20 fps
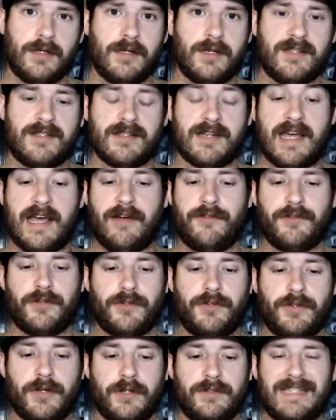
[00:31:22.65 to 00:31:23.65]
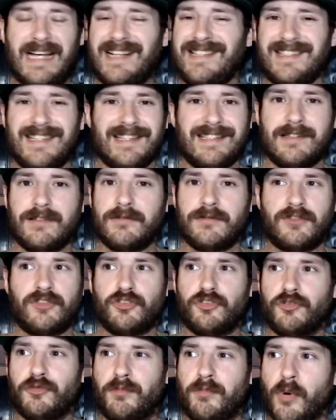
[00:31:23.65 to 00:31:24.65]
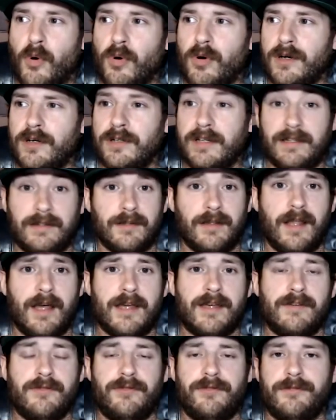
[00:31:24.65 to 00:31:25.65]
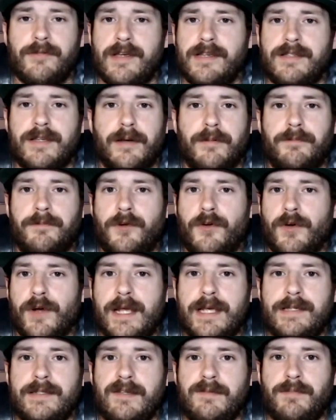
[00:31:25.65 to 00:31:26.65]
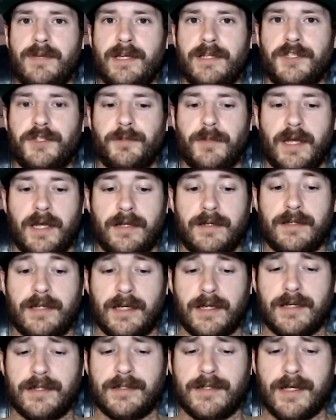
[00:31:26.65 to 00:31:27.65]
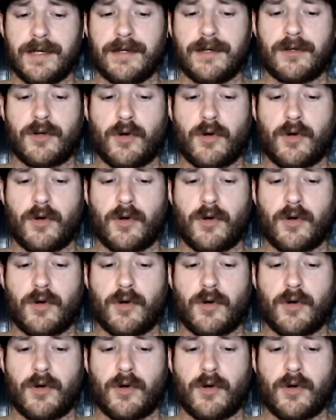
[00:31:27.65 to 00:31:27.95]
it's an afterthought. That's sport and life is a crazy bitch, man. It can take a